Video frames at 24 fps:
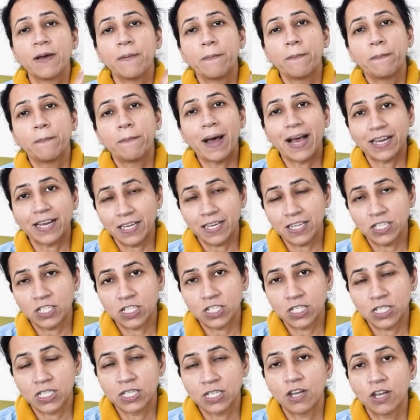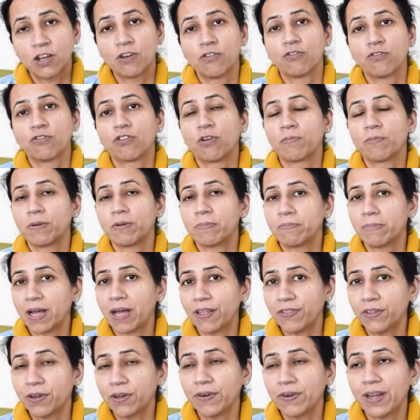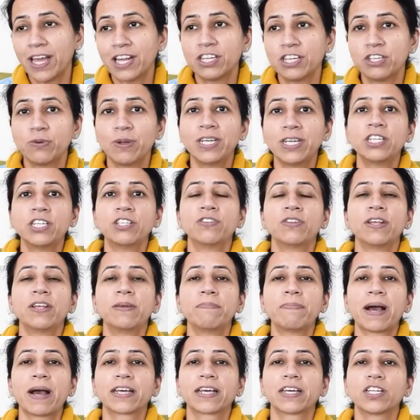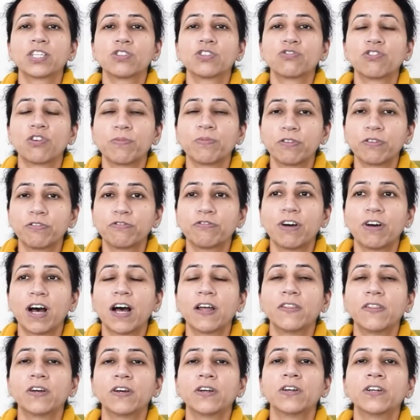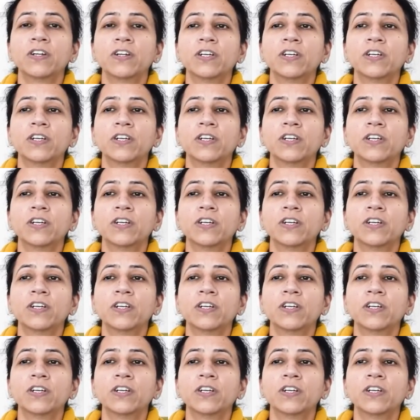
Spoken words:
packets from the mother and 23 packets from the father,